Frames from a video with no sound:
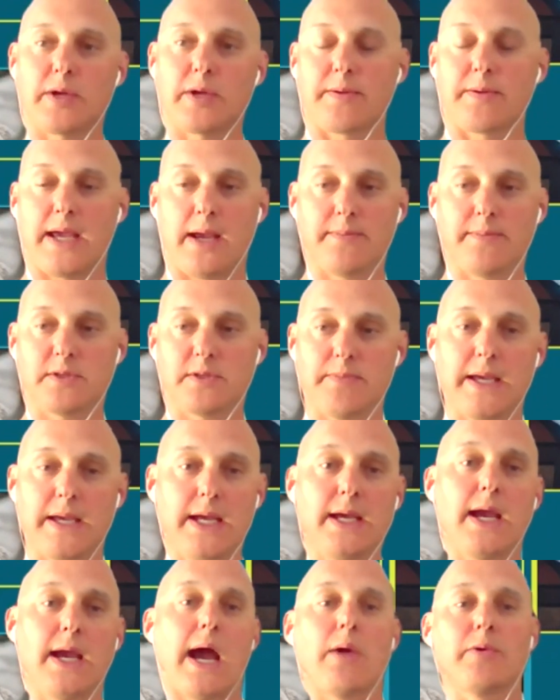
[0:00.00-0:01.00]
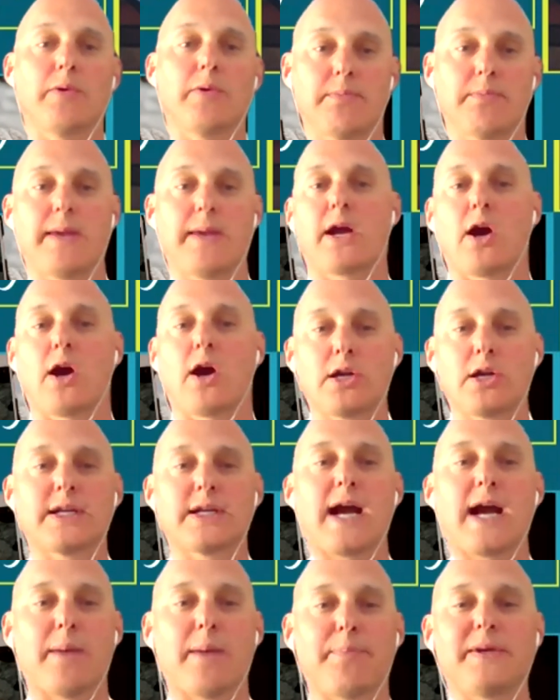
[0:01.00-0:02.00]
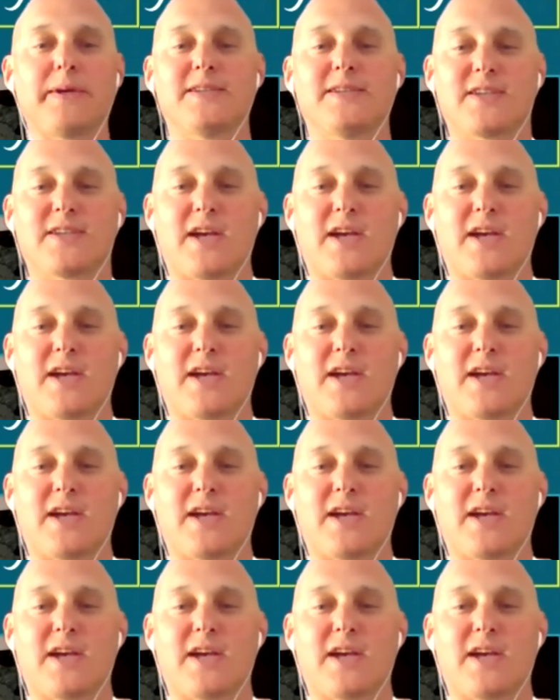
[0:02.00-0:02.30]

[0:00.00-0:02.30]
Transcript: came to me i would then make hard copies